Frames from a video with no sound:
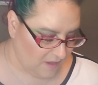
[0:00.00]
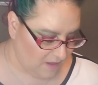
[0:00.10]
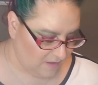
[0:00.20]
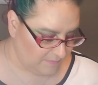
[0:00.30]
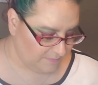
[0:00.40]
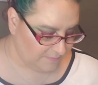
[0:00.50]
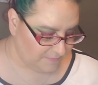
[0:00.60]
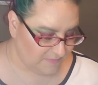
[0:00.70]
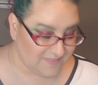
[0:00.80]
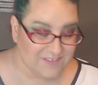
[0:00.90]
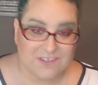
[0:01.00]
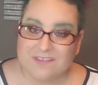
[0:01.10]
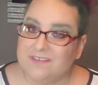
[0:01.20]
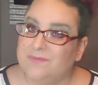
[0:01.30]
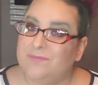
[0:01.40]
Um,
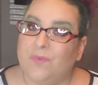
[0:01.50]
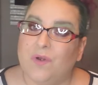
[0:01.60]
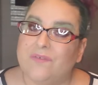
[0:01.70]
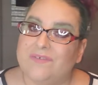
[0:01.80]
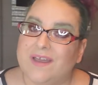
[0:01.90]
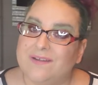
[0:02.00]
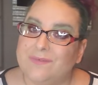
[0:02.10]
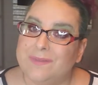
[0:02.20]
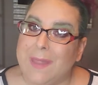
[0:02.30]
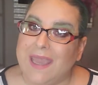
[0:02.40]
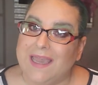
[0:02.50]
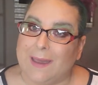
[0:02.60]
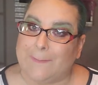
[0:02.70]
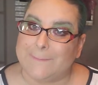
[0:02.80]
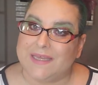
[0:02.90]
just more fun with makeup.